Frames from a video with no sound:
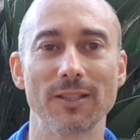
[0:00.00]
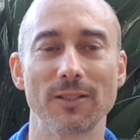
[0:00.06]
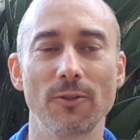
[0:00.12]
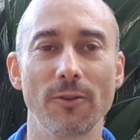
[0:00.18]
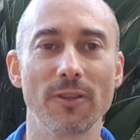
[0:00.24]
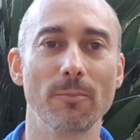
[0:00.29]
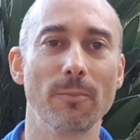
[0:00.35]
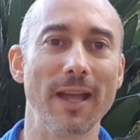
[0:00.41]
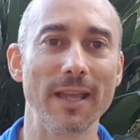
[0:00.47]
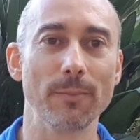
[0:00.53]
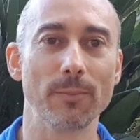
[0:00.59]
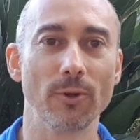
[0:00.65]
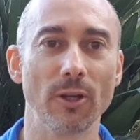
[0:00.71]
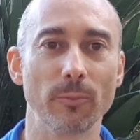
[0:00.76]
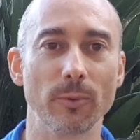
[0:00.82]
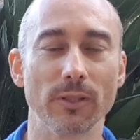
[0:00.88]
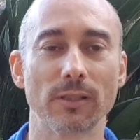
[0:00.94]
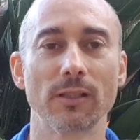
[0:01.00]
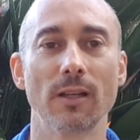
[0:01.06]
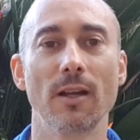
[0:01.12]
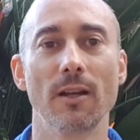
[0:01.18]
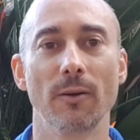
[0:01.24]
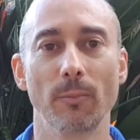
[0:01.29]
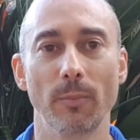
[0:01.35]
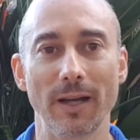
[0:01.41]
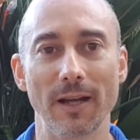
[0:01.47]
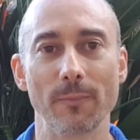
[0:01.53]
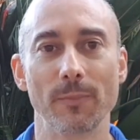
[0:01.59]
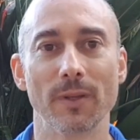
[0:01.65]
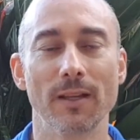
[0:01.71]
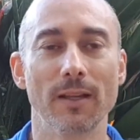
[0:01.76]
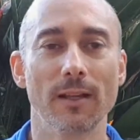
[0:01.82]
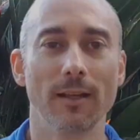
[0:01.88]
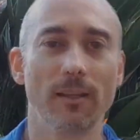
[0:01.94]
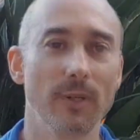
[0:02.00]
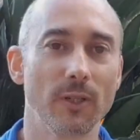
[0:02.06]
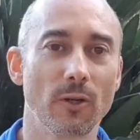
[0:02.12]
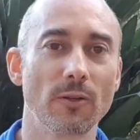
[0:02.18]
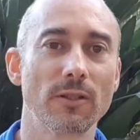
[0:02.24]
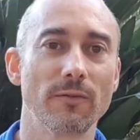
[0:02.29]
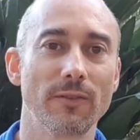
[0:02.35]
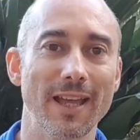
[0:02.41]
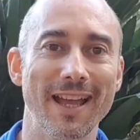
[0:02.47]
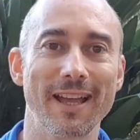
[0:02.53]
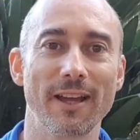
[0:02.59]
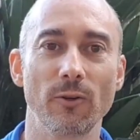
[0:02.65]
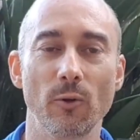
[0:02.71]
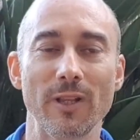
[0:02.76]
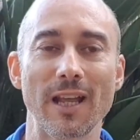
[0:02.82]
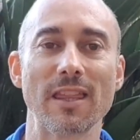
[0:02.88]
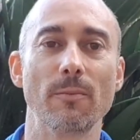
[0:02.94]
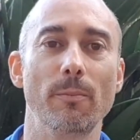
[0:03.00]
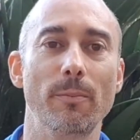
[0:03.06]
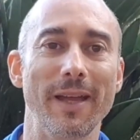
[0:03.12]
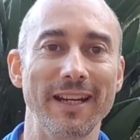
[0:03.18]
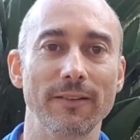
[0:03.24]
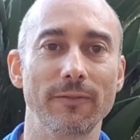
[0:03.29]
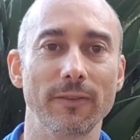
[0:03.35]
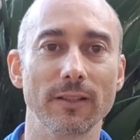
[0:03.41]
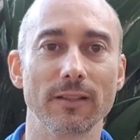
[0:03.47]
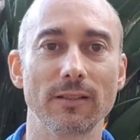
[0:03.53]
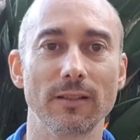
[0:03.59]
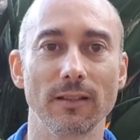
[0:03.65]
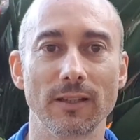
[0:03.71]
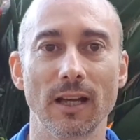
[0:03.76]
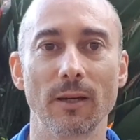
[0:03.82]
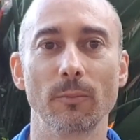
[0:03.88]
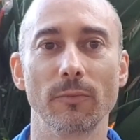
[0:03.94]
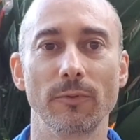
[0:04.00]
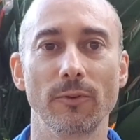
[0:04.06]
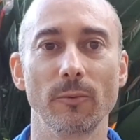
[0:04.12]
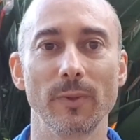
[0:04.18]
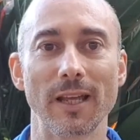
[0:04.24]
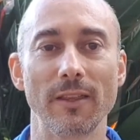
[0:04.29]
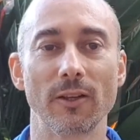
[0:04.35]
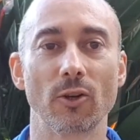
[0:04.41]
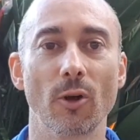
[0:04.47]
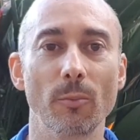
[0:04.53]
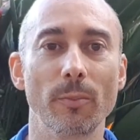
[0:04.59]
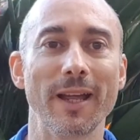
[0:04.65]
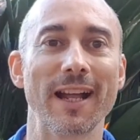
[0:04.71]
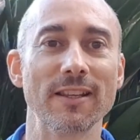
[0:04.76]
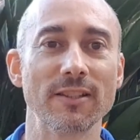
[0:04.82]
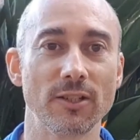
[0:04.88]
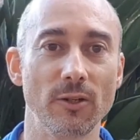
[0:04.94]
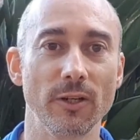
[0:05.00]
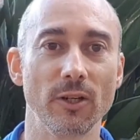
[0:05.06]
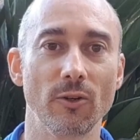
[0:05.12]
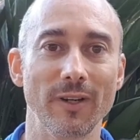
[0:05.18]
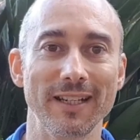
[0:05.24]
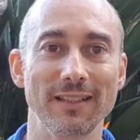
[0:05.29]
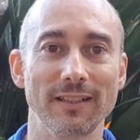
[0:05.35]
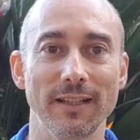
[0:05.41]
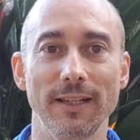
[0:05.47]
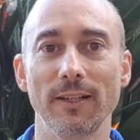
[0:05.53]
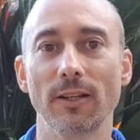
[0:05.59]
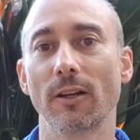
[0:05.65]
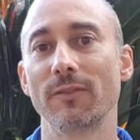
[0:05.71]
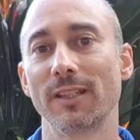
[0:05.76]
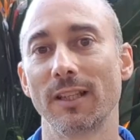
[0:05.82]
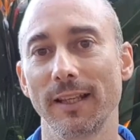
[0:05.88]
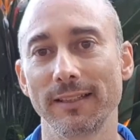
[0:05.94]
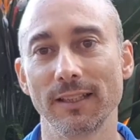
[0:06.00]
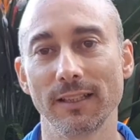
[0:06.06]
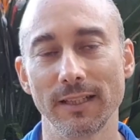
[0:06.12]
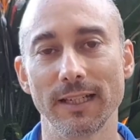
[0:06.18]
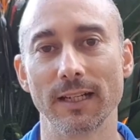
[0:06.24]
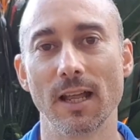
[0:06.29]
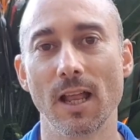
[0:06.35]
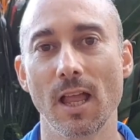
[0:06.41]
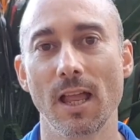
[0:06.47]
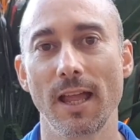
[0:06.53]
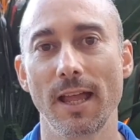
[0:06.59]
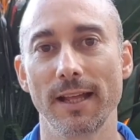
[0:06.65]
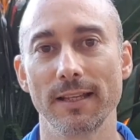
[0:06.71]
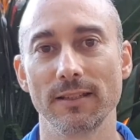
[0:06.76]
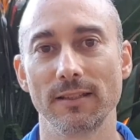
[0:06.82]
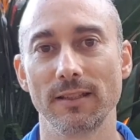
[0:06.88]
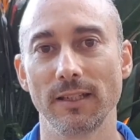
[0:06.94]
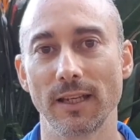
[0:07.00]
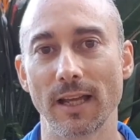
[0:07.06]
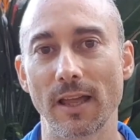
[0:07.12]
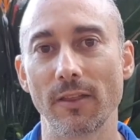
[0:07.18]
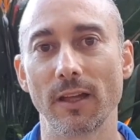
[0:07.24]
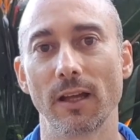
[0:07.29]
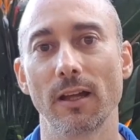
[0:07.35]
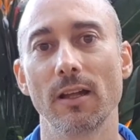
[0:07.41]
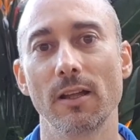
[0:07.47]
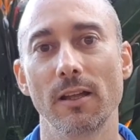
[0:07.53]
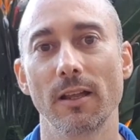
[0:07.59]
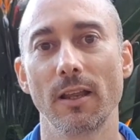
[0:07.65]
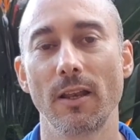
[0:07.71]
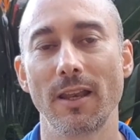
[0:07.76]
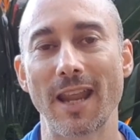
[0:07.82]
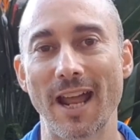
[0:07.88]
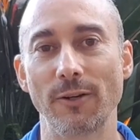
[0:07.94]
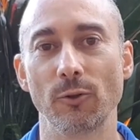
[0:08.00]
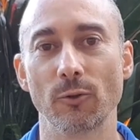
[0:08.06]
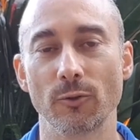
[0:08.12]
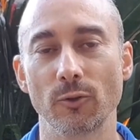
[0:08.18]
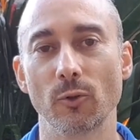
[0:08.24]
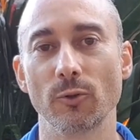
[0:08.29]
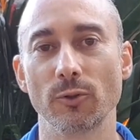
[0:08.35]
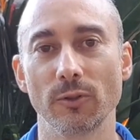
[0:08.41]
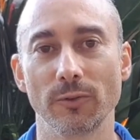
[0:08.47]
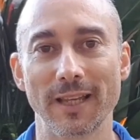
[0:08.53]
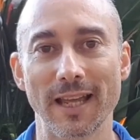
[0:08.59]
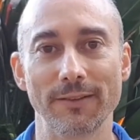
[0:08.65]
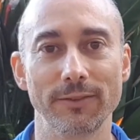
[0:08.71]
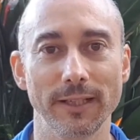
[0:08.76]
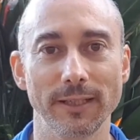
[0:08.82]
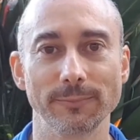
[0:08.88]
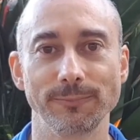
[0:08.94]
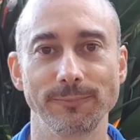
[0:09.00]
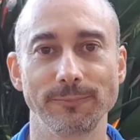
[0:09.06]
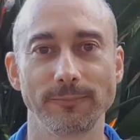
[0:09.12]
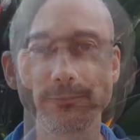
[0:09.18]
It's not the main purpose, but Because of that and all the other benefits that come from the other compounds that are in green tea, I've selected it as the other natural source of caffeine.